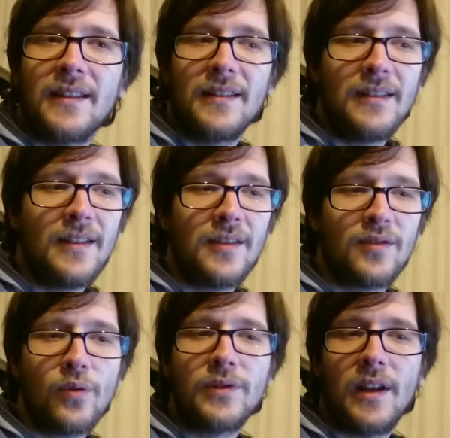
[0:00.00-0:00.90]
it's
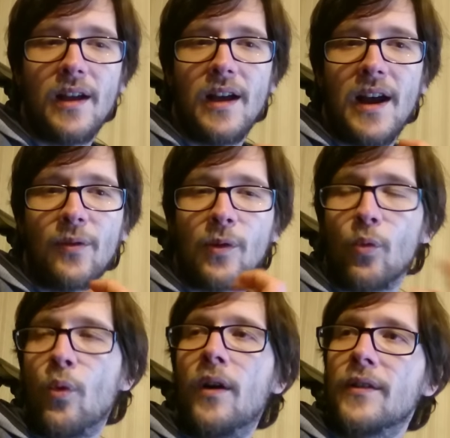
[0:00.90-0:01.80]
like there's not
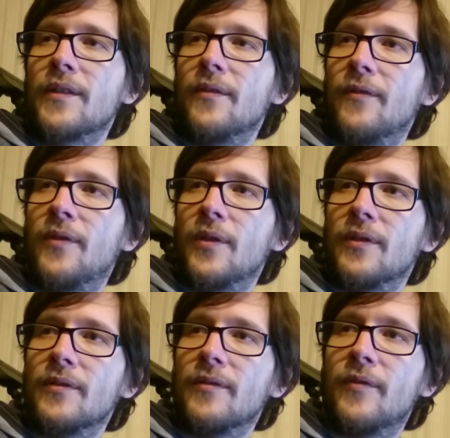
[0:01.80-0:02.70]
a
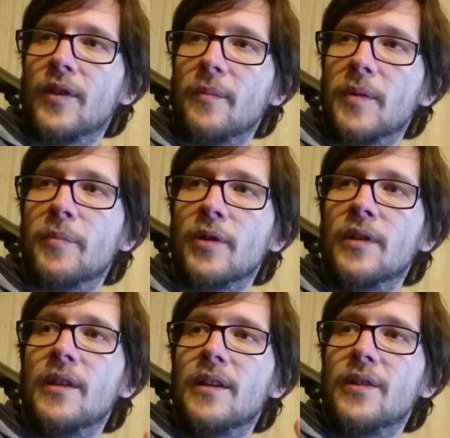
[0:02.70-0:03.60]
reward for for
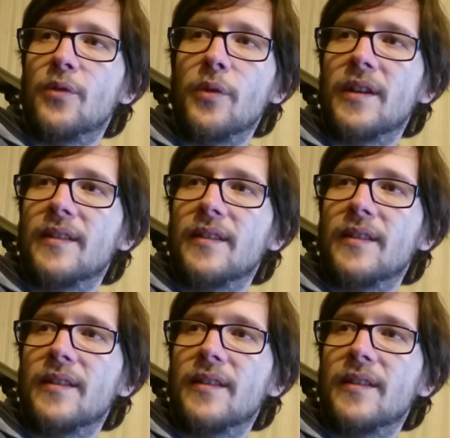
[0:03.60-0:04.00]
the people